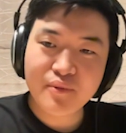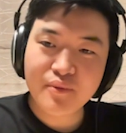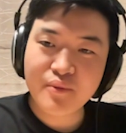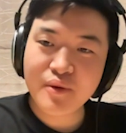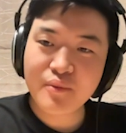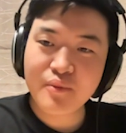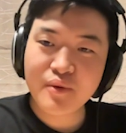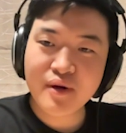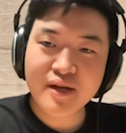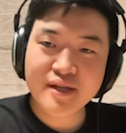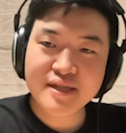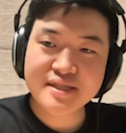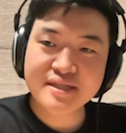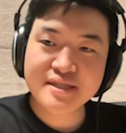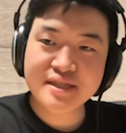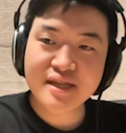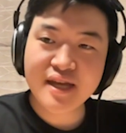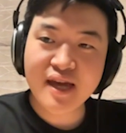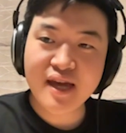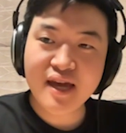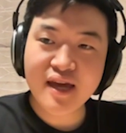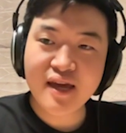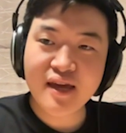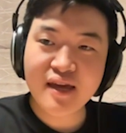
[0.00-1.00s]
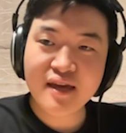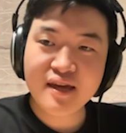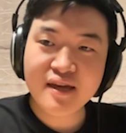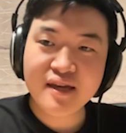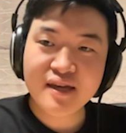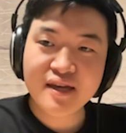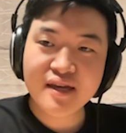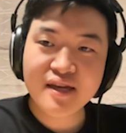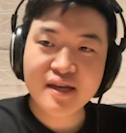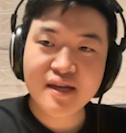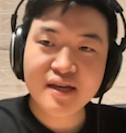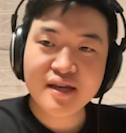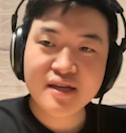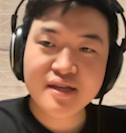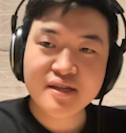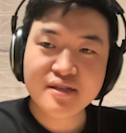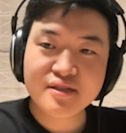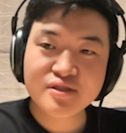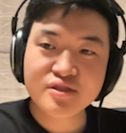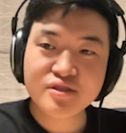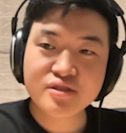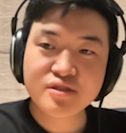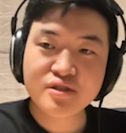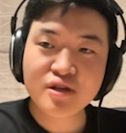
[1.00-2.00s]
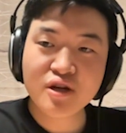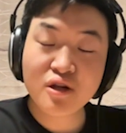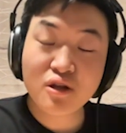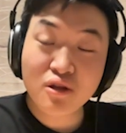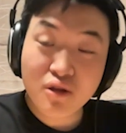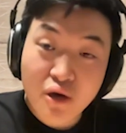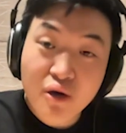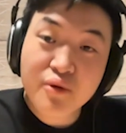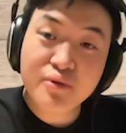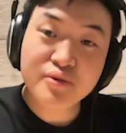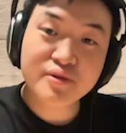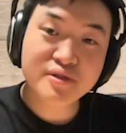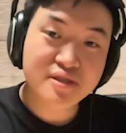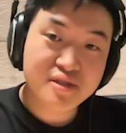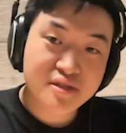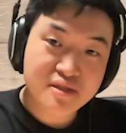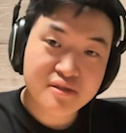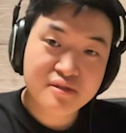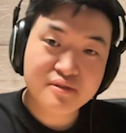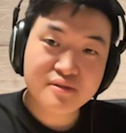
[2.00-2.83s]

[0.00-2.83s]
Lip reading: want to stay close,